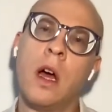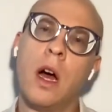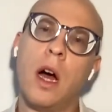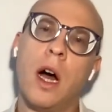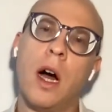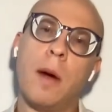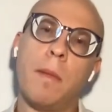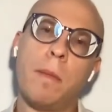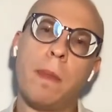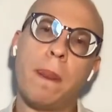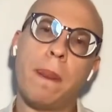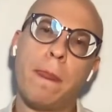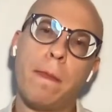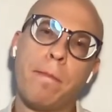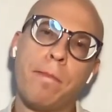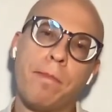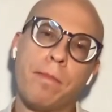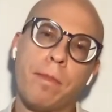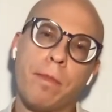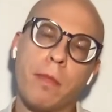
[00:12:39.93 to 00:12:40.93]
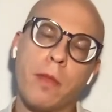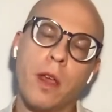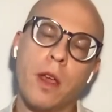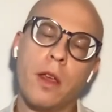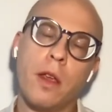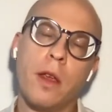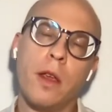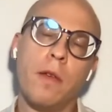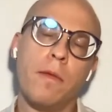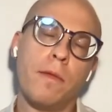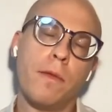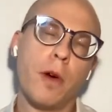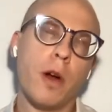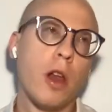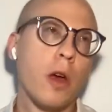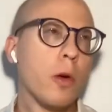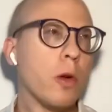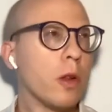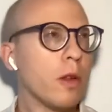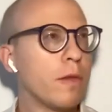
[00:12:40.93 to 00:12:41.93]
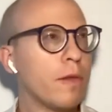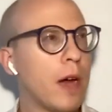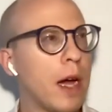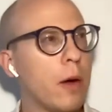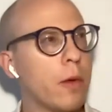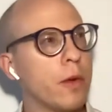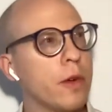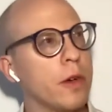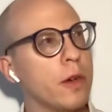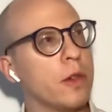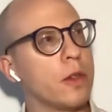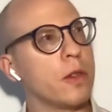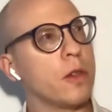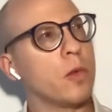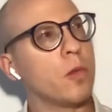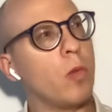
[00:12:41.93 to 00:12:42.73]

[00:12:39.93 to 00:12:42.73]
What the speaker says: Um, for local founders,